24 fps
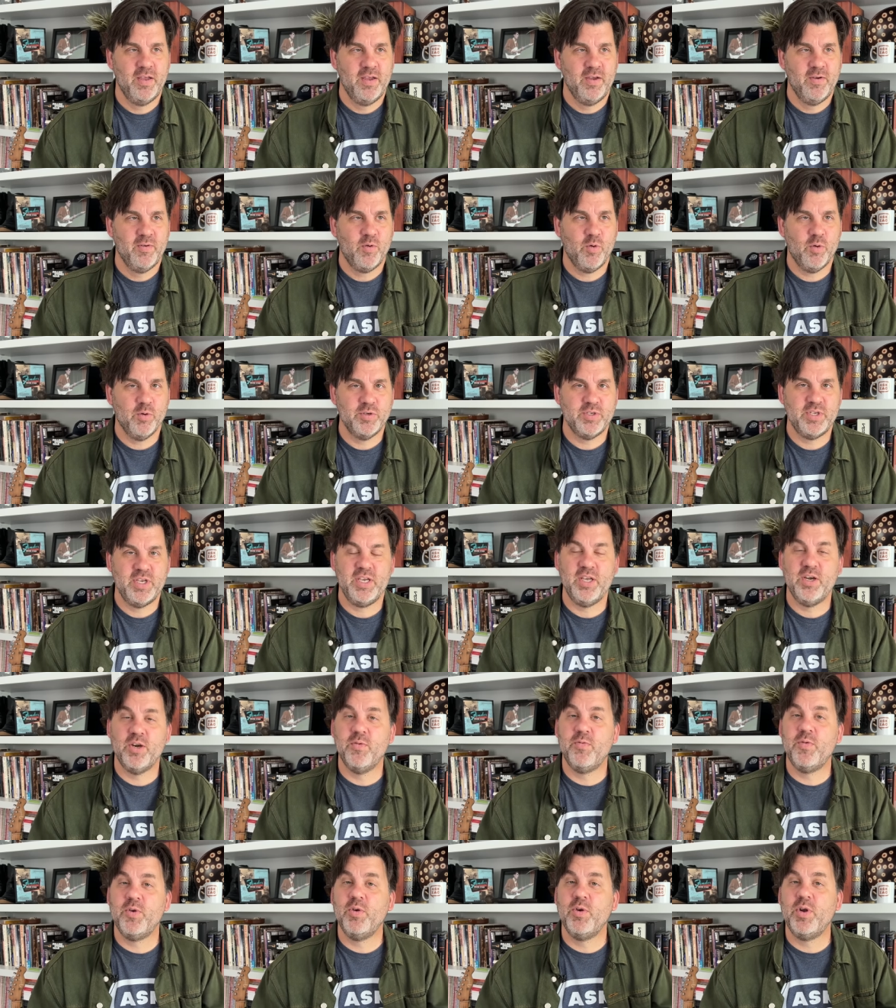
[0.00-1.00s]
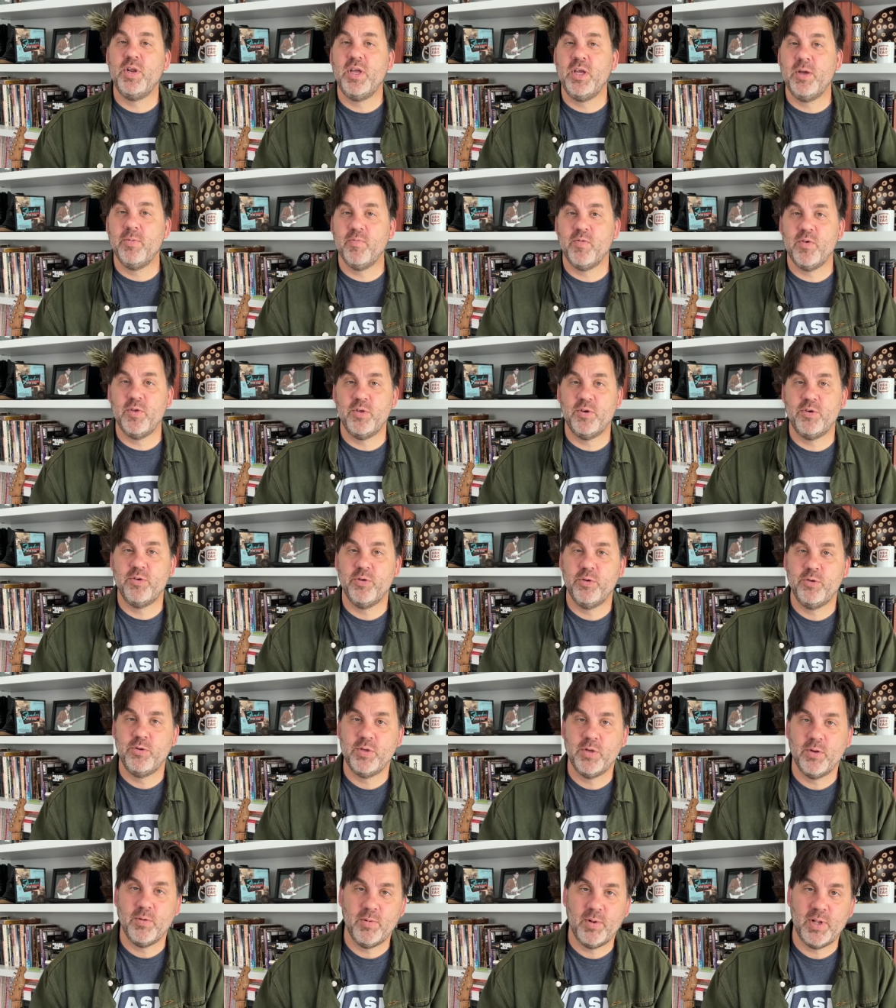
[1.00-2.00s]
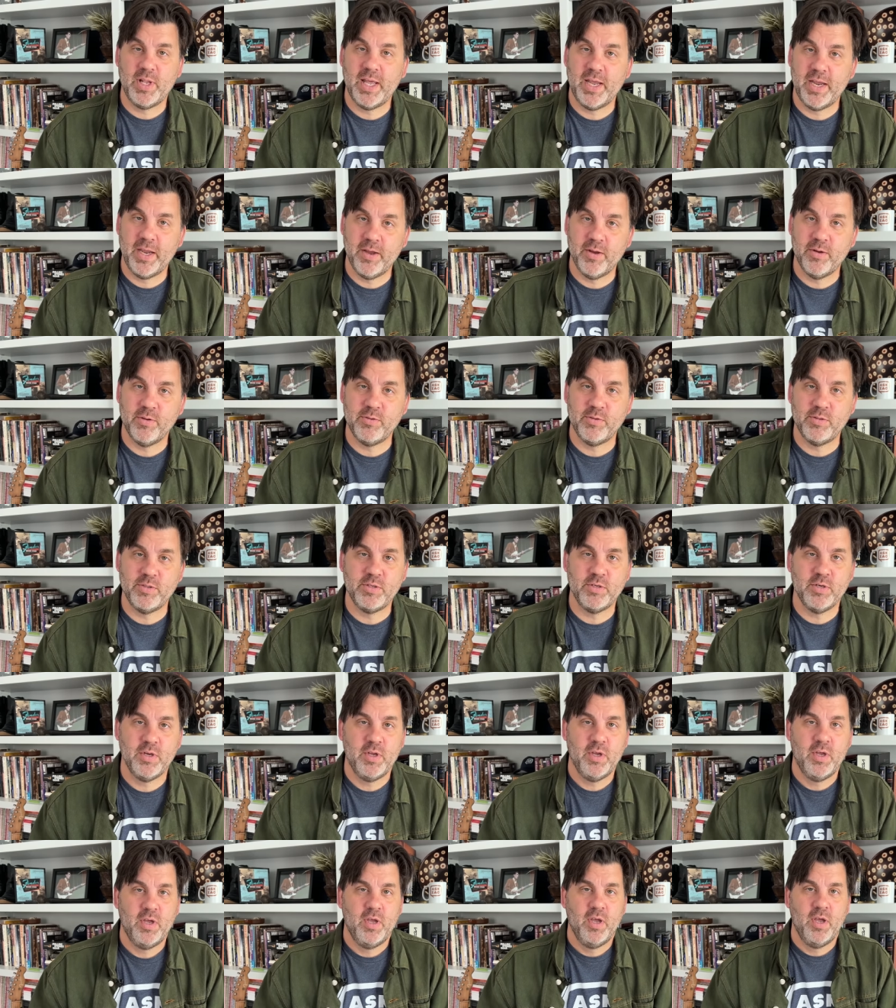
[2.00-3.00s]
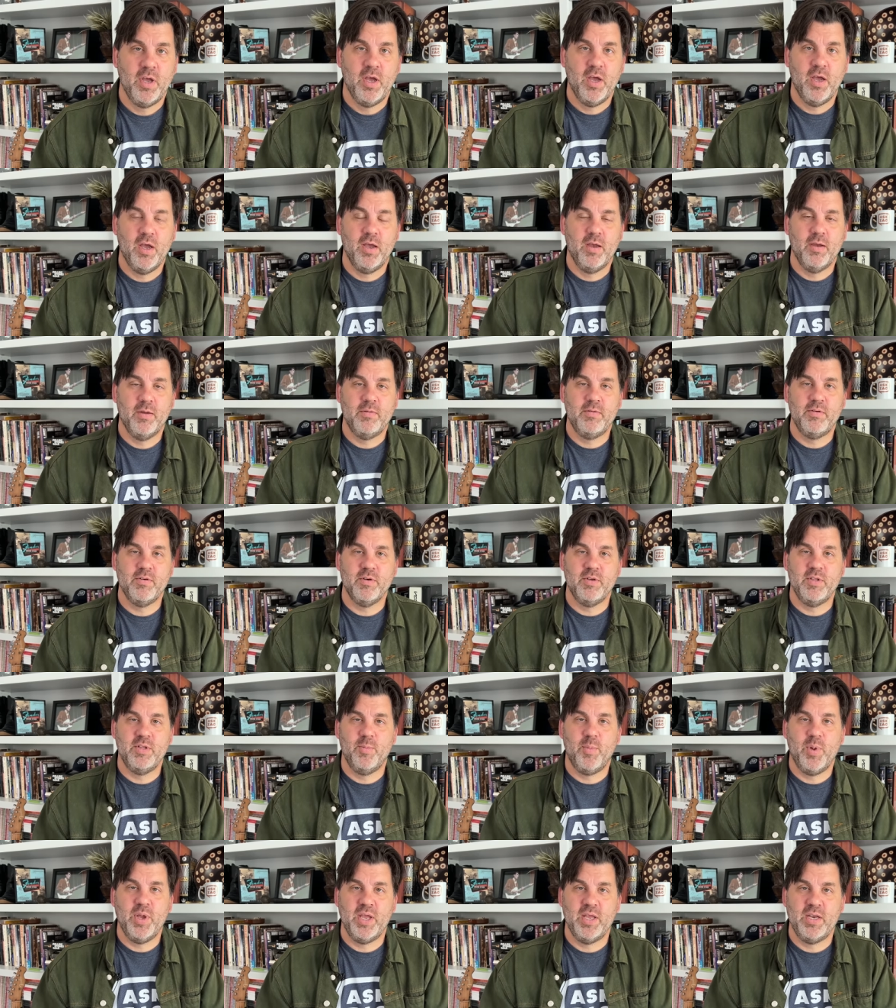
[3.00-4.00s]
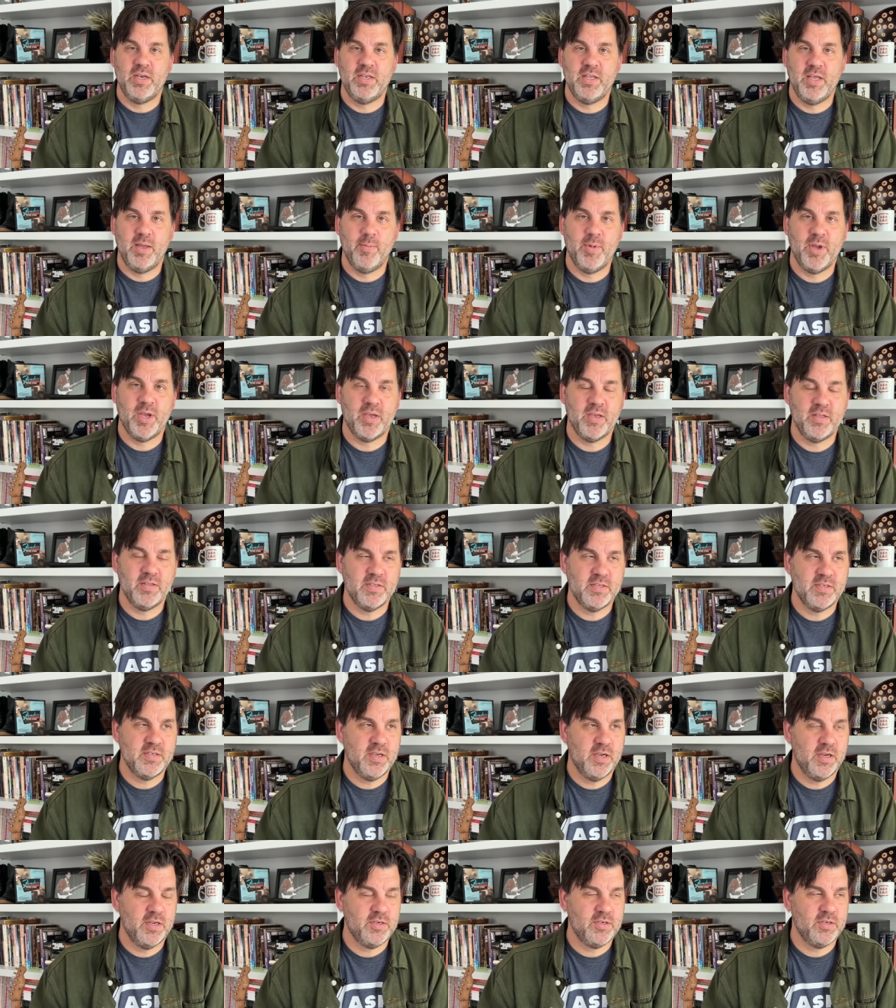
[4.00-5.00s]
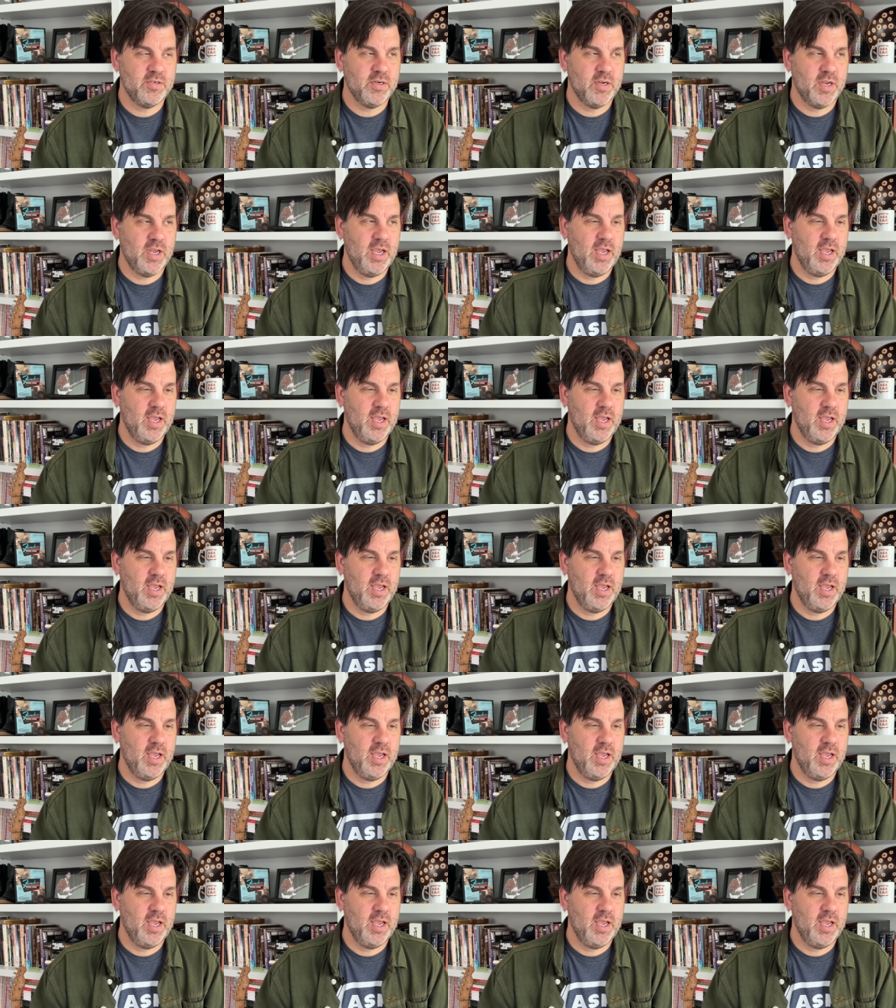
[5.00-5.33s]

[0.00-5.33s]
of course, interviewed him for the True Tone Lounge uh, during the pandemic and such.